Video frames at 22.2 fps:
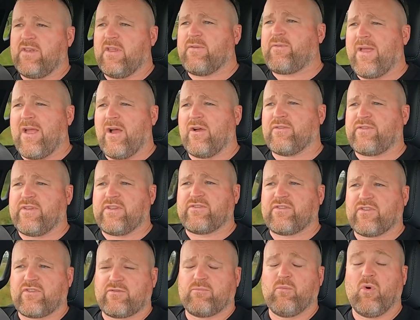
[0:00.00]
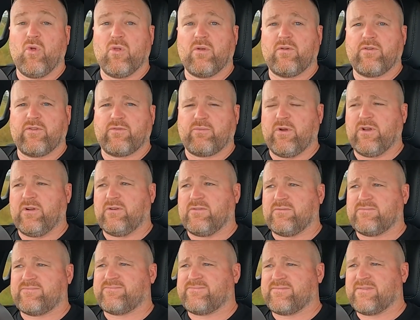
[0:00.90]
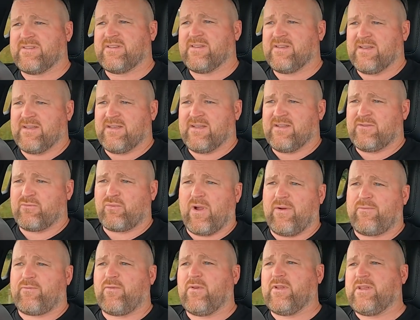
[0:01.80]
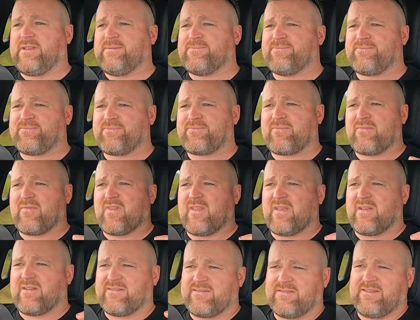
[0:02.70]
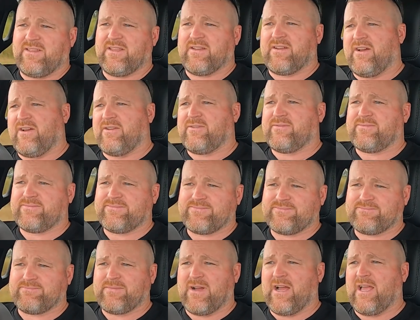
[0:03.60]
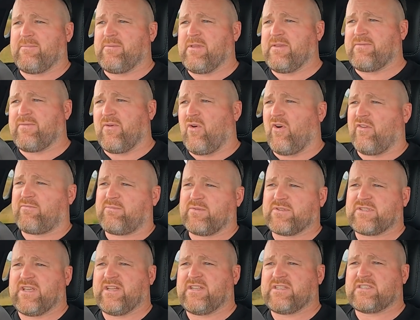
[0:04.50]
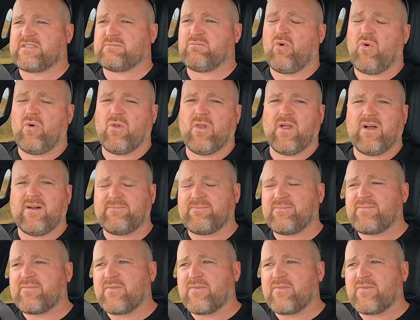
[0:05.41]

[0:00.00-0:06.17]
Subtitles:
diff housings are smaller as well. Roughly, you know, maybe 5% smaller